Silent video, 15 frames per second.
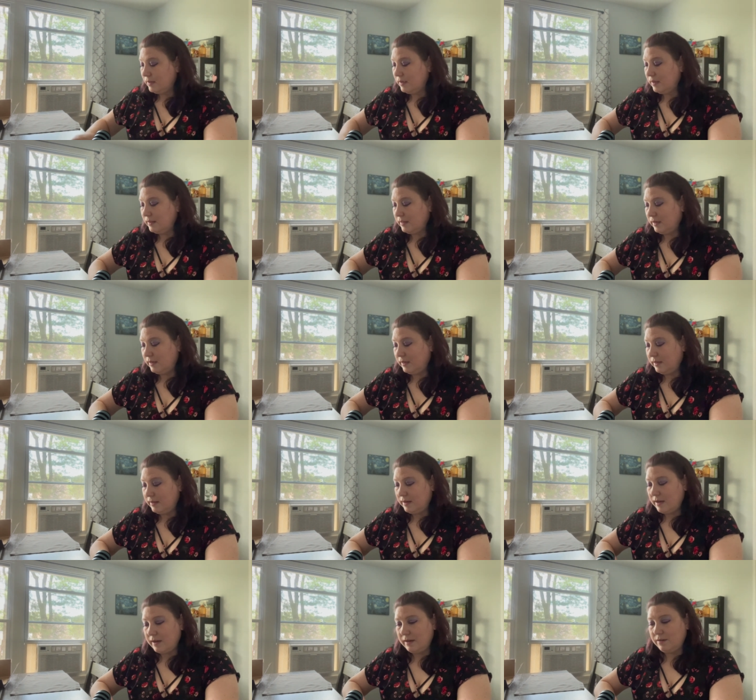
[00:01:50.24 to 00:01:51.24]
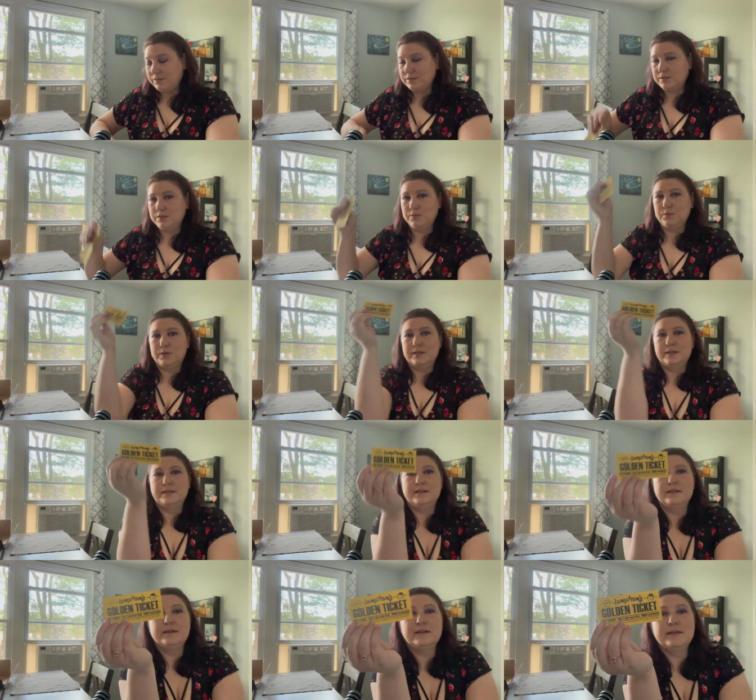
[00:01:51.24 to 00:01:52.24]
And then I also
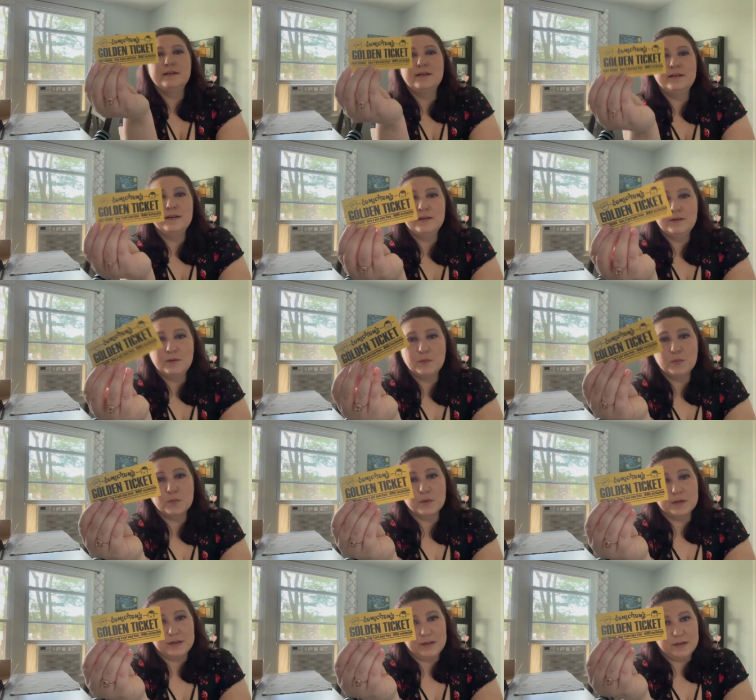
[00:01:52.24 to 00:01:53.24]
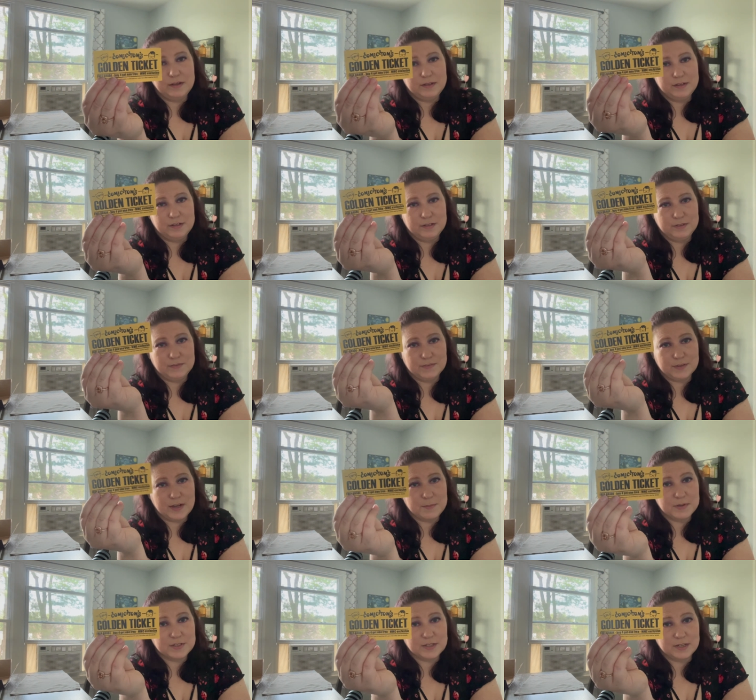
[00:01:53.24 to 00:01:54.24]
won one of
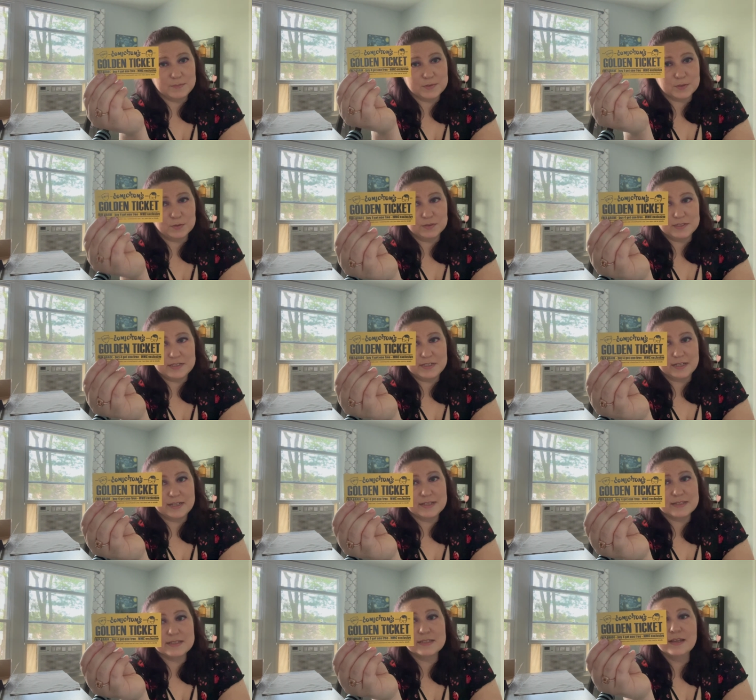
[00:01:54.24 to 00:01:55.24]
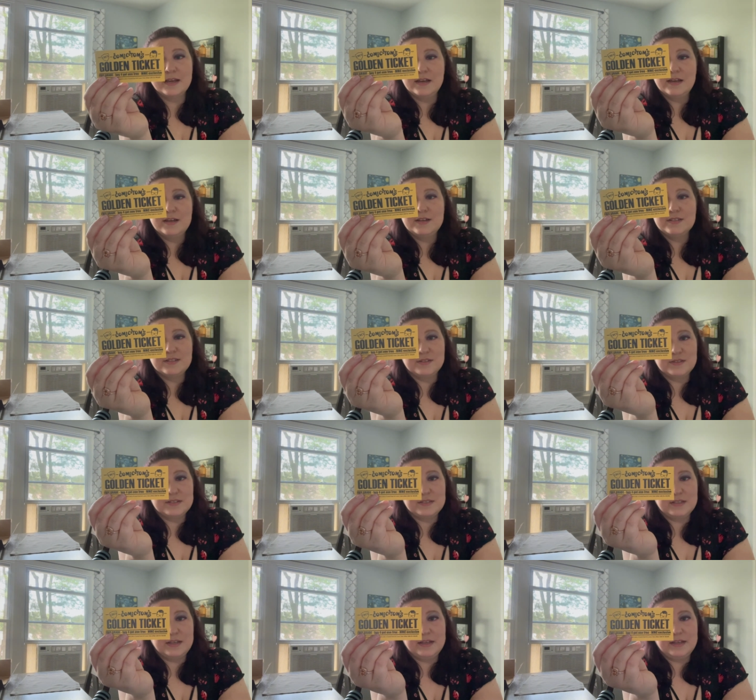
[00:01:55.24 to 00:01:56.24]
Comic Tom's golden tickets. So
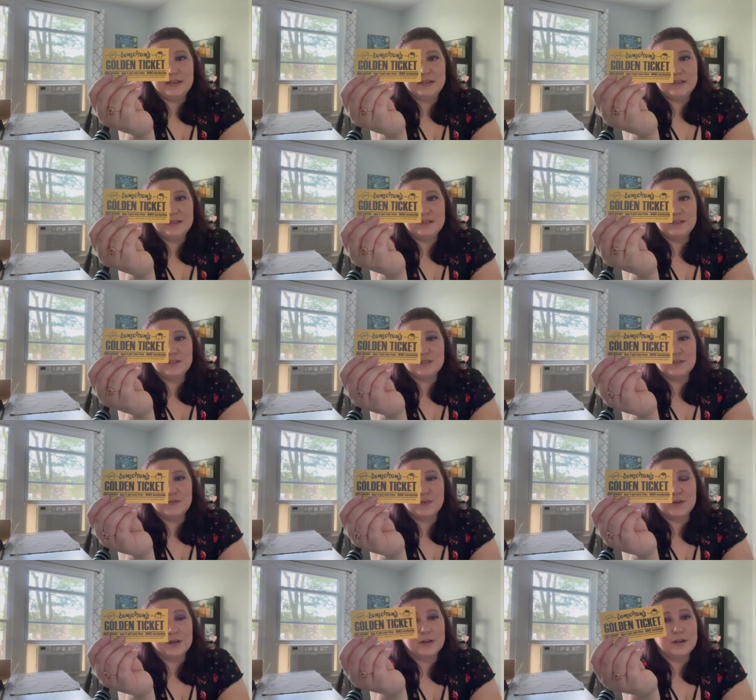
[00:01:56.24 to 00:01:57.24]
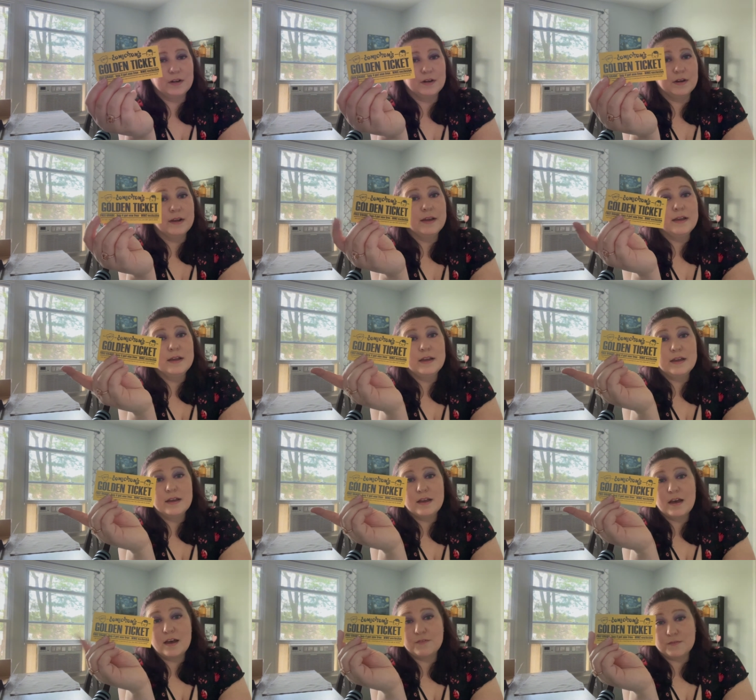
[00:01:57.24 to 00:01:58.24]
this is for
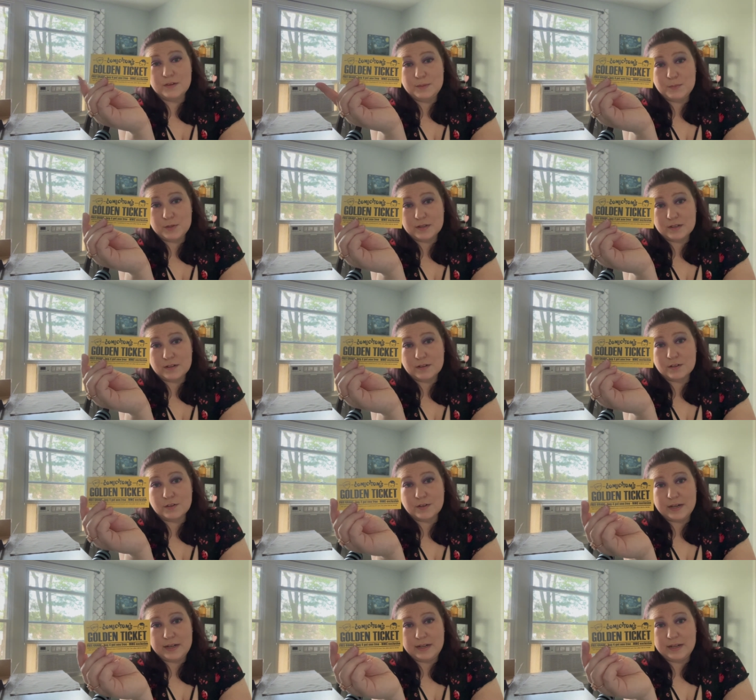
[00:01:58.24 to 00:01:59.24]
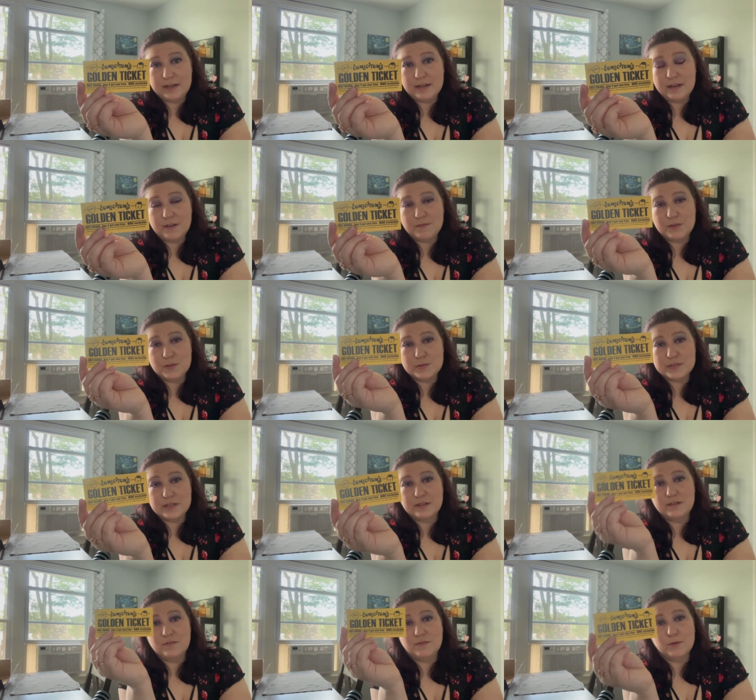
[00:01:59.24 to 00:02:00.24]
a free book grading. If you
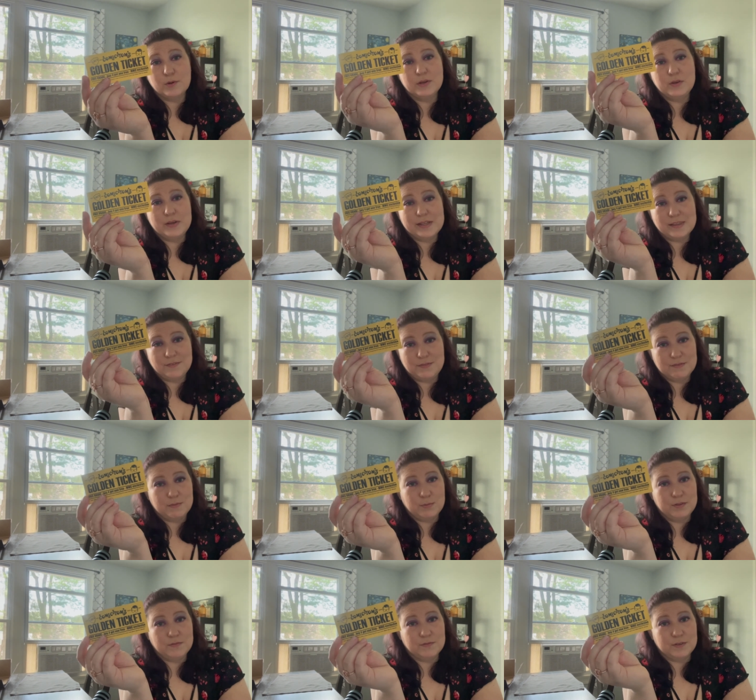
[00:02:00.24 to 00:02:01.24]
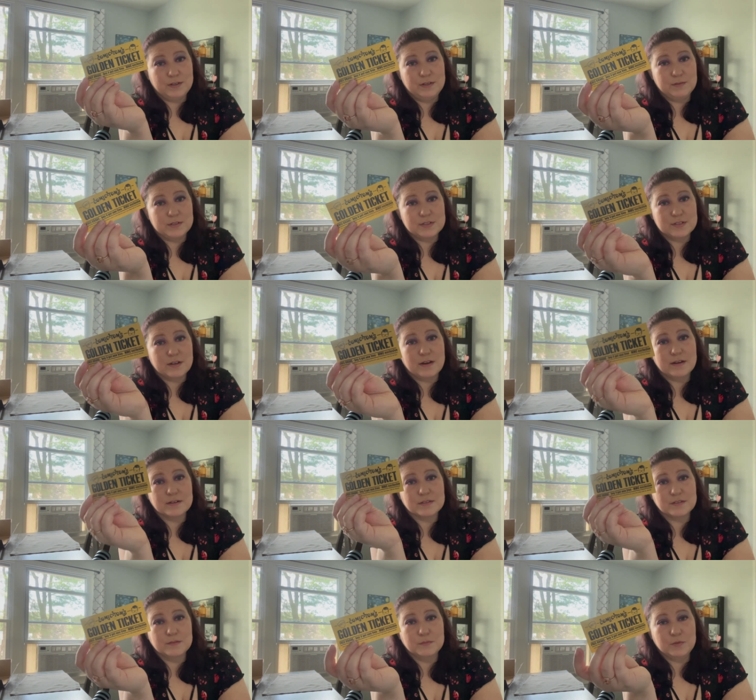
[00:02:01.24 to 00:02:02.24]
send in four, you get the fifth one free, which is
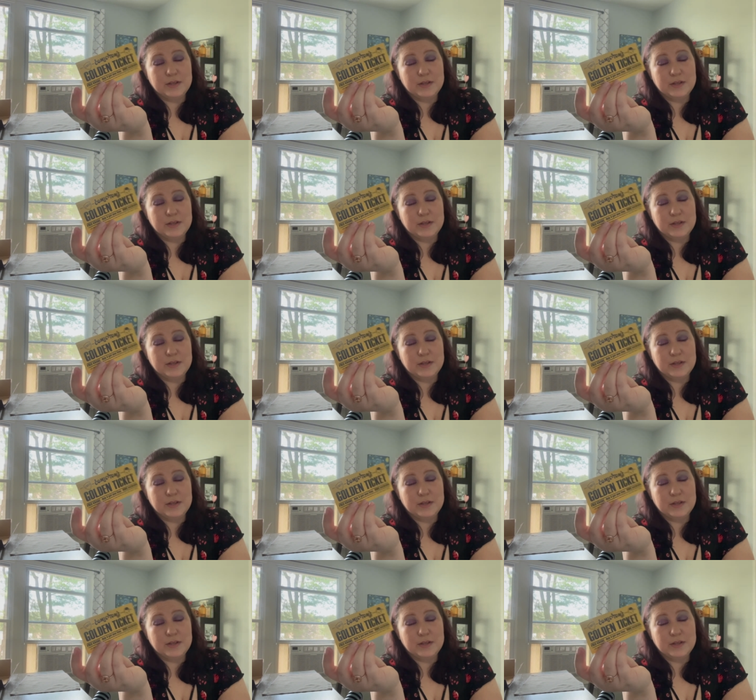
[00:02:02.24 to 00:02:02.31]
awesome.